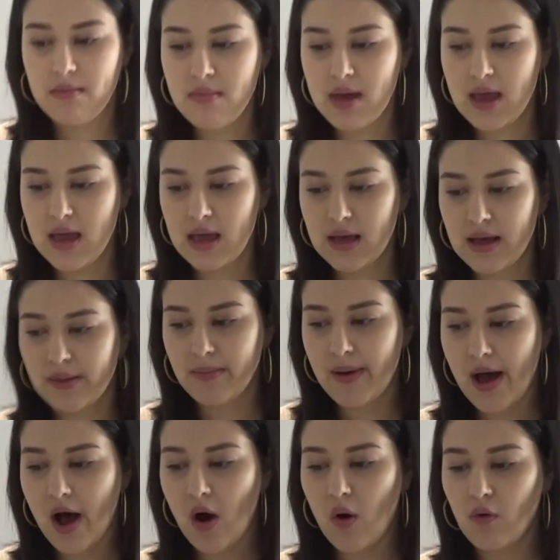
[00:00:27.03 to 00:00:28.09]
to make
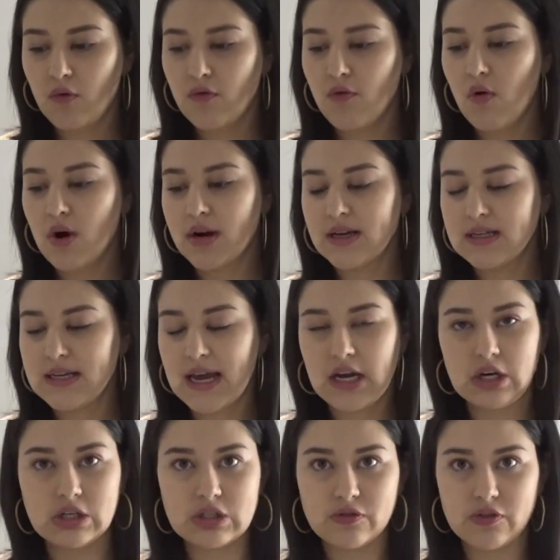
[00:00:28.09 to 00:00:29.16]
about 4
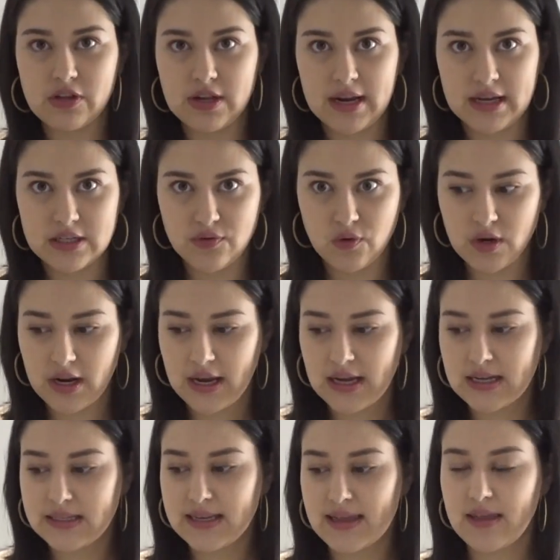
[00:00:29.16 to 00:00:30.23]
containers for the next 4
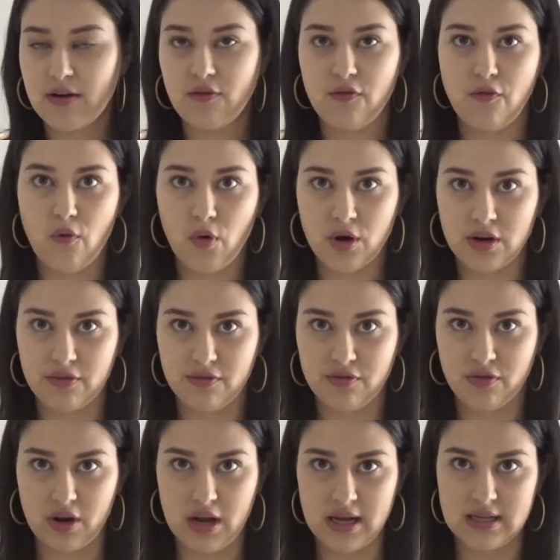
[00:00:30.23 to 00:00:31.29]
days and then 4 to
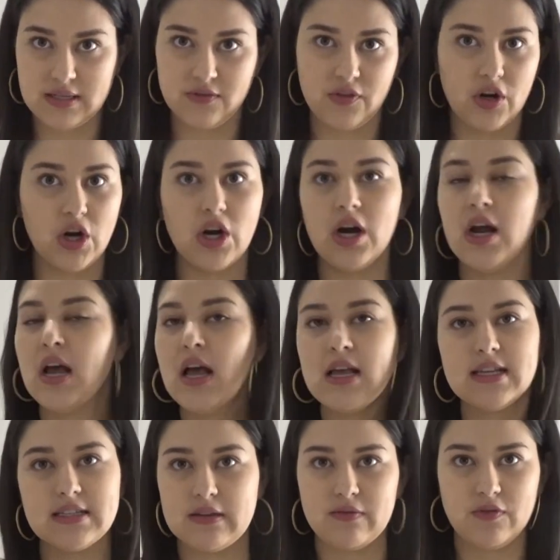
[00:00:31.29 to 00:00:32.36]
freeze for
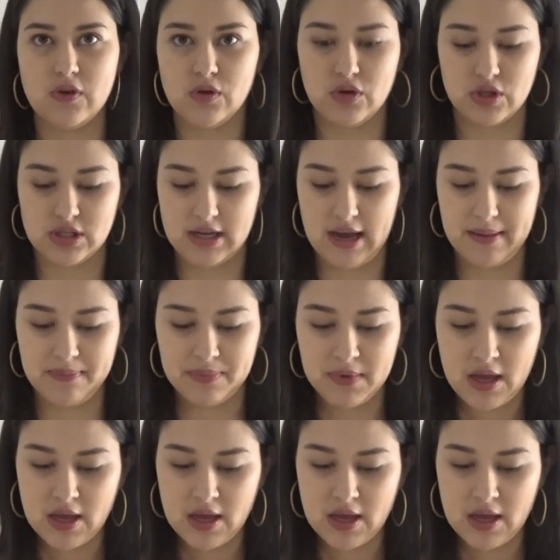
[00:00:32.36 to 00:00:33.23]
some future time.